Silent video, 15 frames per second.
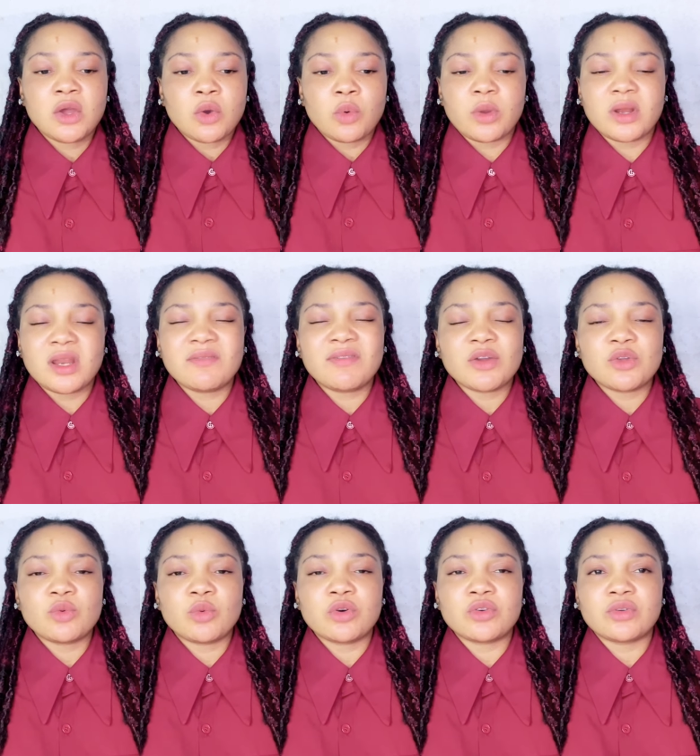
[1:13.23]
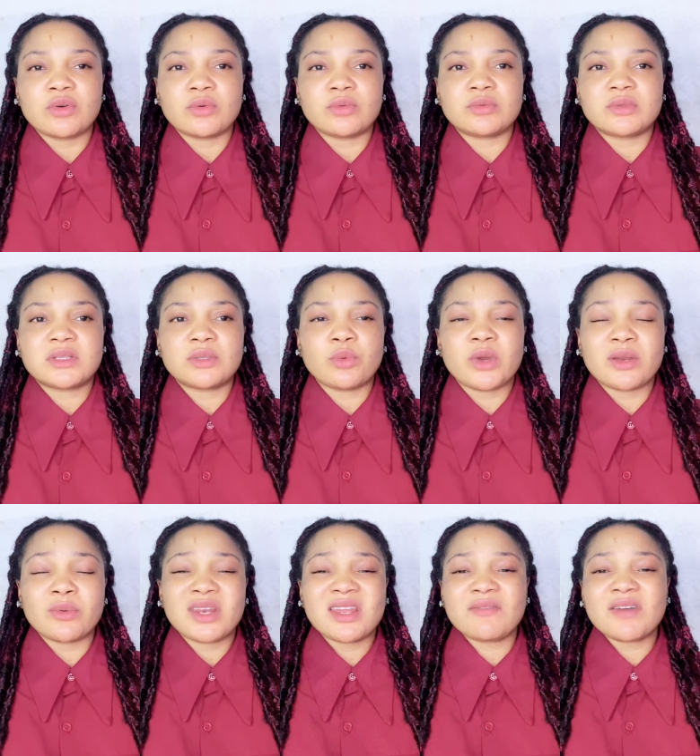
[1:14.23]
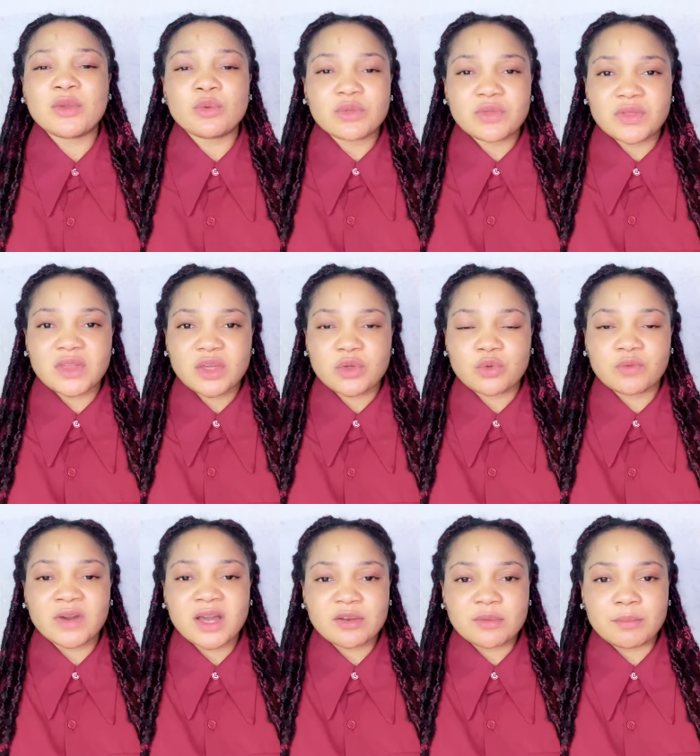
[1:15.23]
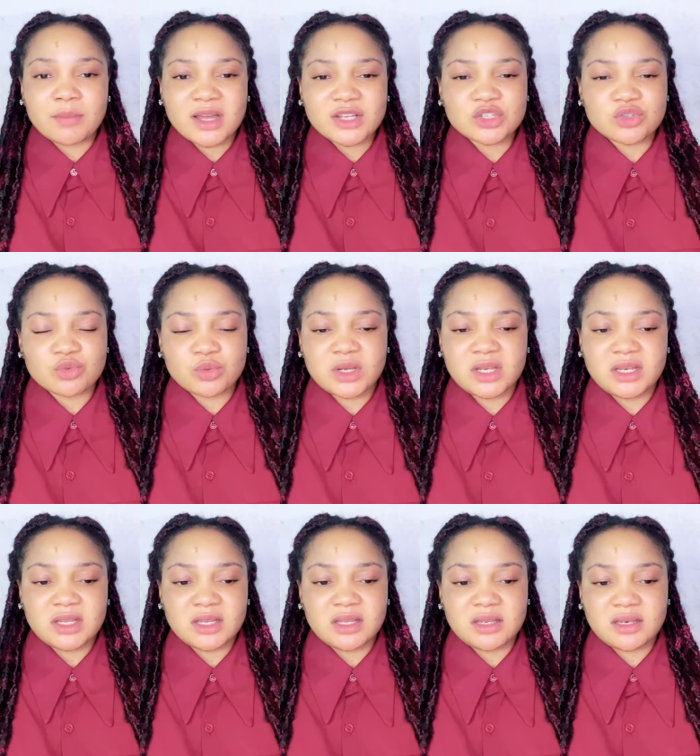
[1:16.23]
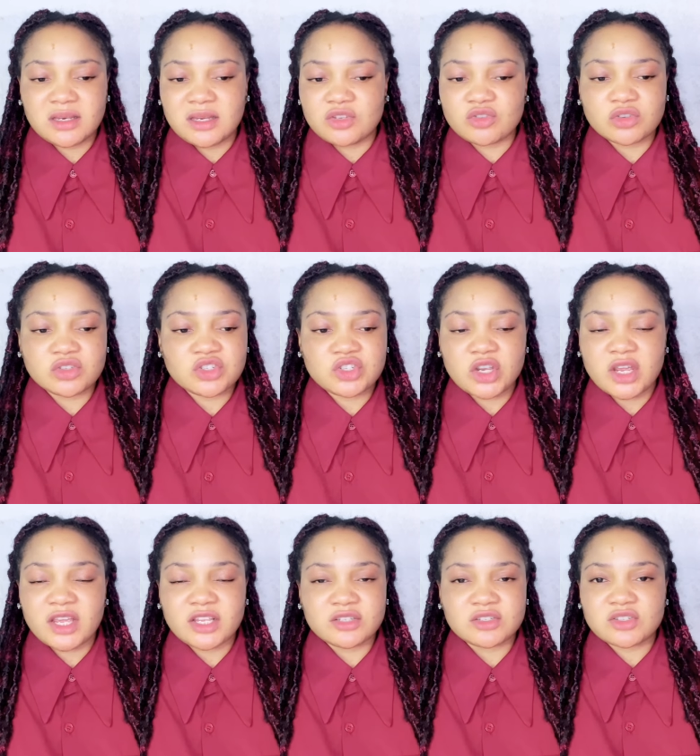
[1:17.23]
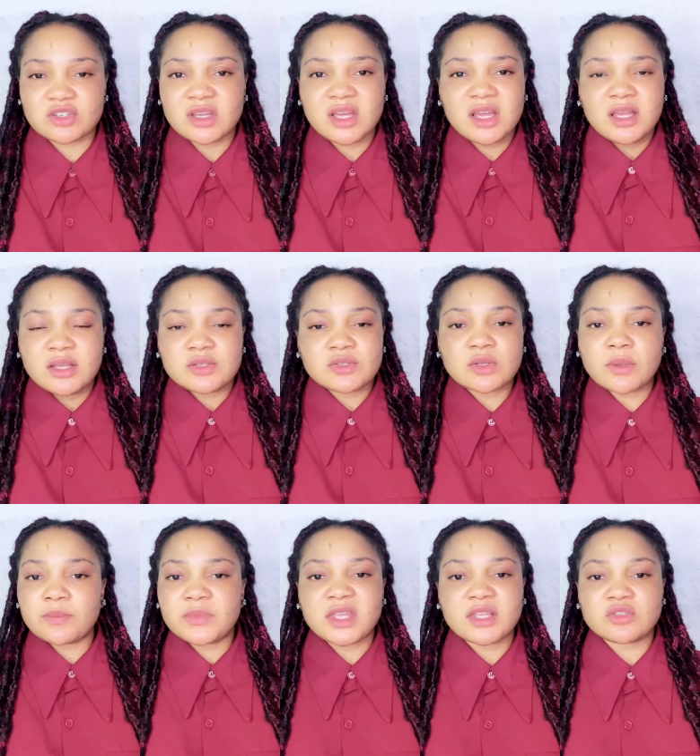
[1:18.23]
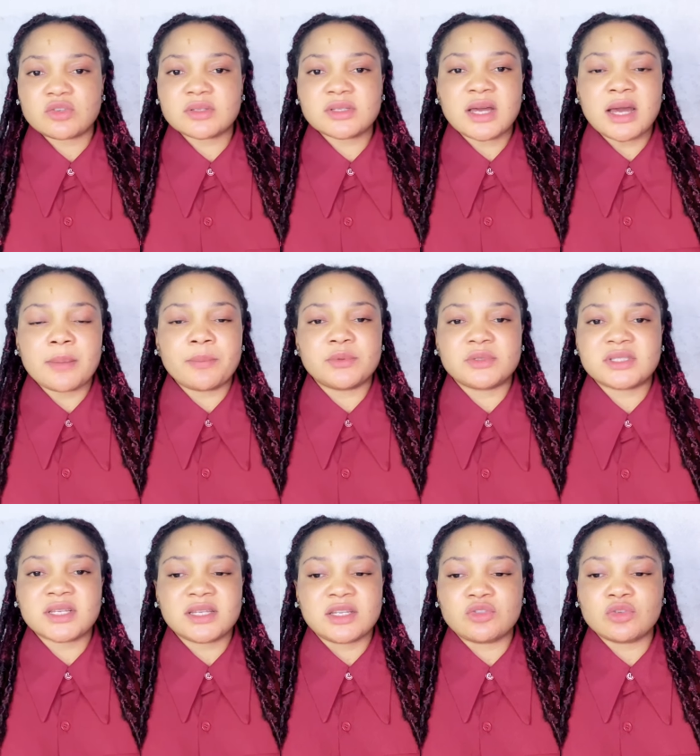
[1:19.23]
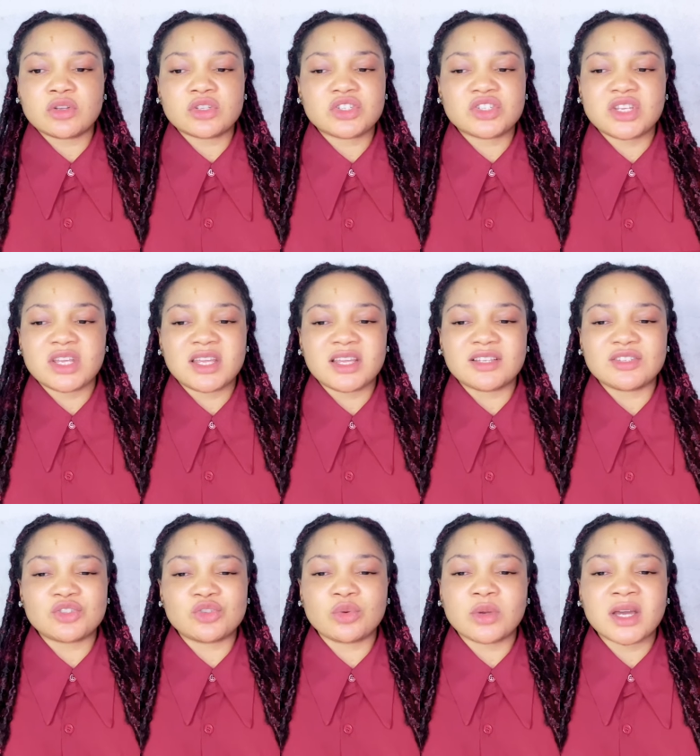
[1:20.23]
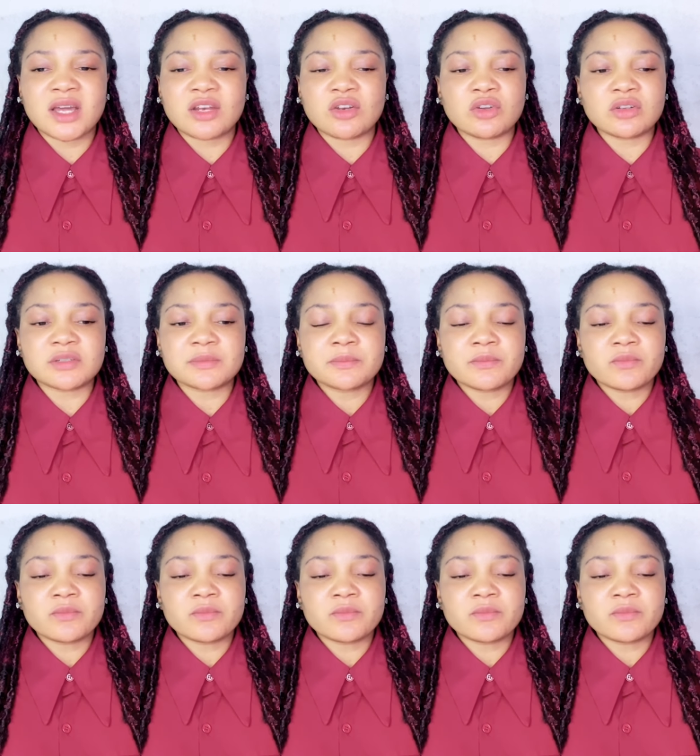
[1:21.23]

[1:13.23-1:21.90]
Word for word: whenever you want to when, whenever you think you've had a mastery they, they just change something just happens and they just change you cannot